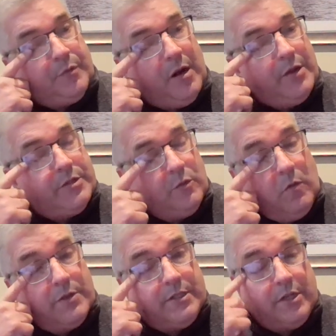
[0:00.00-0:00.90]
project
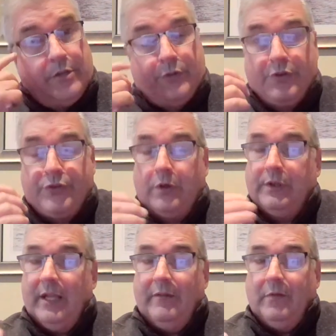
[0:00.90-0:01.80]
wasn't to a
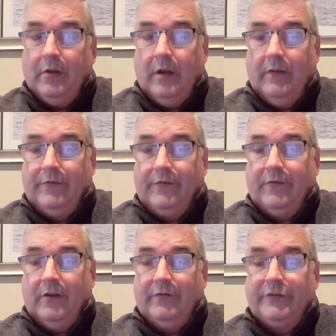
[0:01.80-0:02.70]
certain level of,
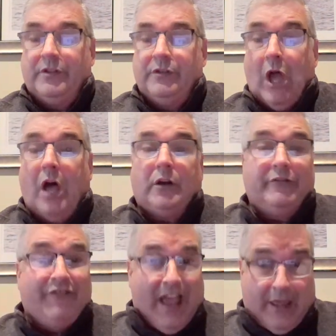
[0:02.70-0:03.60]
of
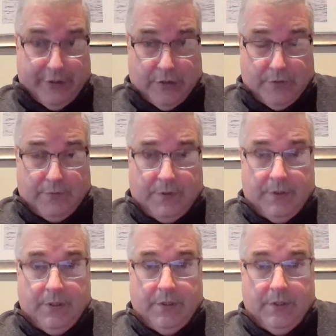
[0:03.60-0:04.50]
dollar value,
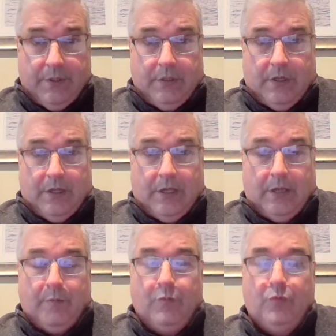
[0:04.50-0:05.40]

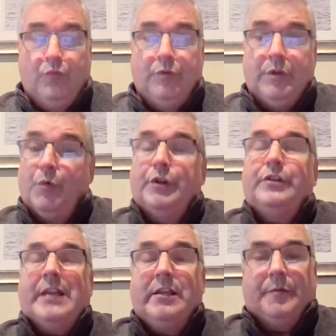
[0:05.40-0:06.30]
um,
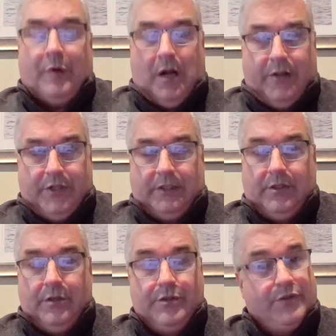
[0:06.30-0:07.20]
wouldn't take your project.
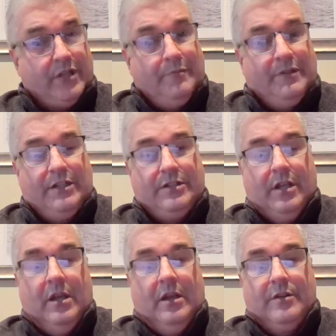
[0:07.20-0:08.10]
So some of
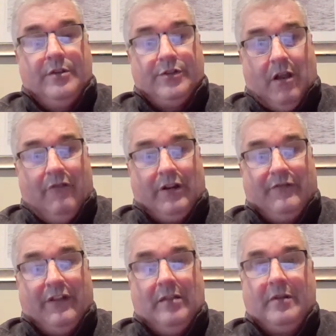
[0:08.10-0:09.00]
these software
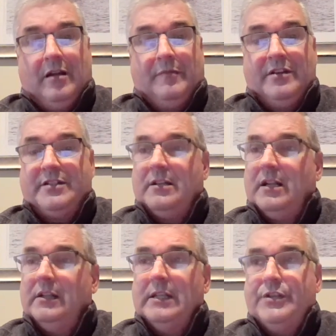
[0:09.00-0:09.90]
development companies said,
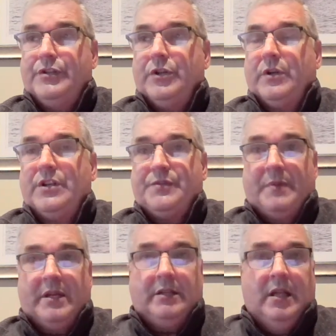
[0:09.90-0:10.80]
unless you're going to
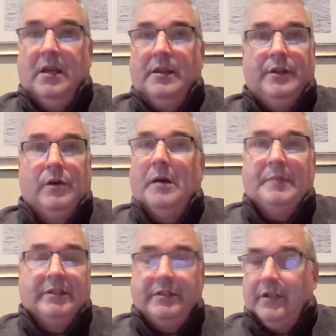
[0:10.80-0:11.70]
spend, you know, a
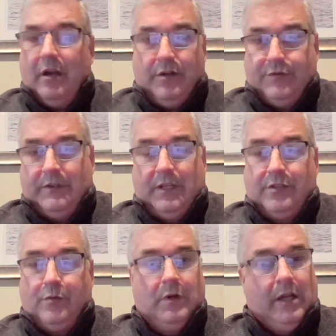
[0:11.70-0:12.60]
million dollars with
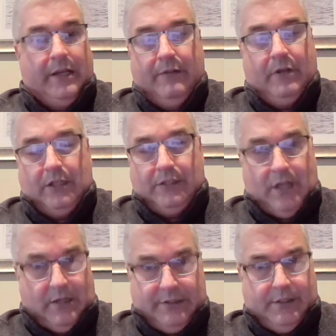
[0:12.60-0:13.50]
us, we're not even going to
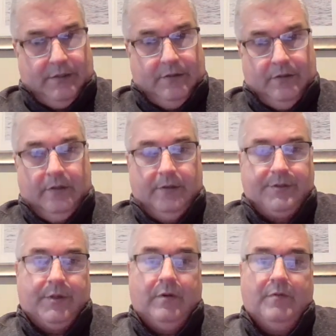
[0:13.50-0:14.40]
talk to you.
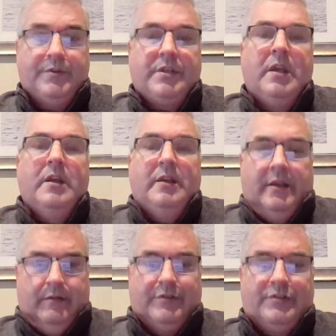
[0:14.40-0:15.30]
So it was
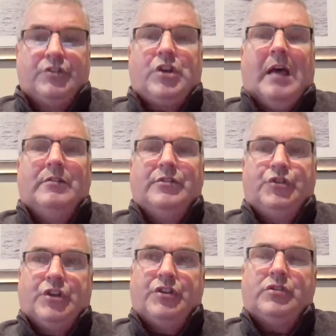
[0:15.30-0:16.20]
it was a
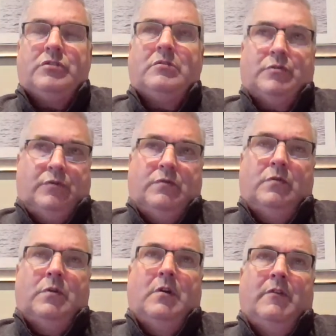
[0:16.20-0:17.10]
challenge just to,
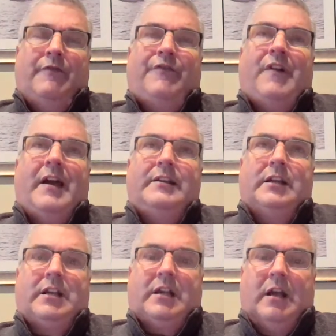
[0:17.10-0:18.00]
to find
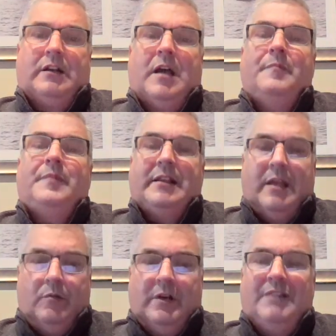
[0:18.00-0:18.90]
a company
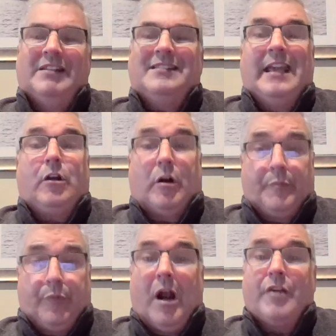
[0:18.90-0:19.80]
that would even take our
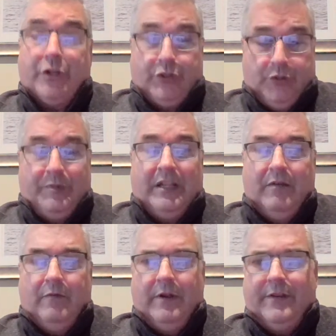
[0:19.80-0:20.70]
project to
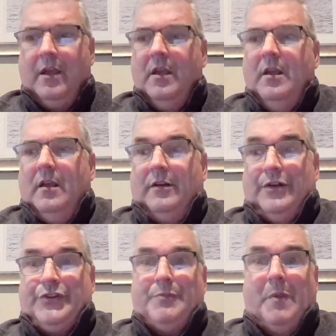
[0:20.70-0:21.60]
begin with on
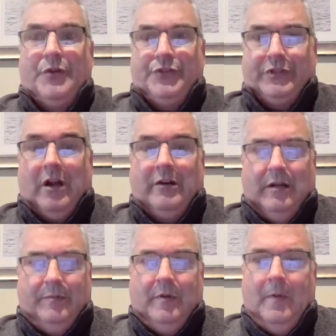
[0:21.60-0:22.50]
a small
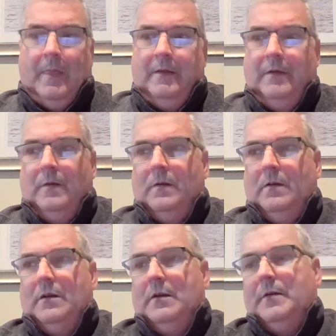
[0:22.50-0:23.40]
startup, you know,
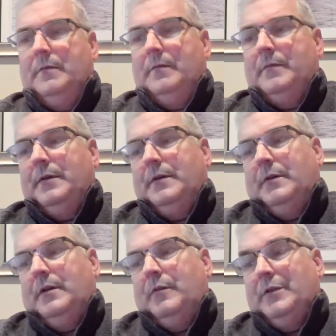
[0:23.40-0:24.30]
uh,
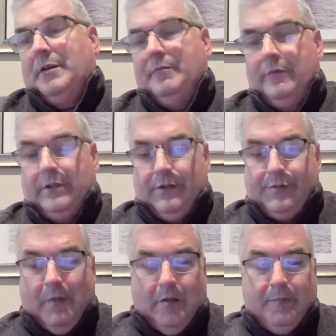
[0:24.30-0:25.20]
uh, with with a
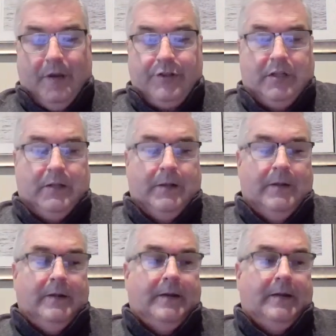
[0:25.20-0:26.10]
small budget,
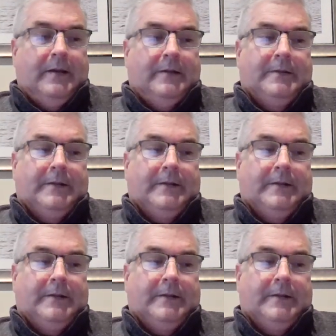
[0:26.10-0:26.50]
and